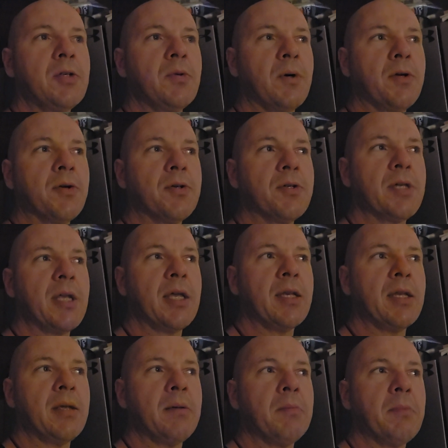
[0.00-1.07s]
to
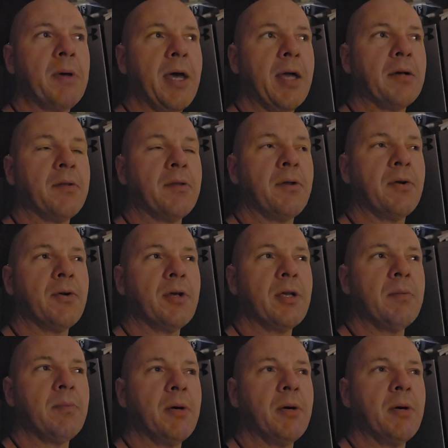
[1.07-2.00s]
understand impact theory,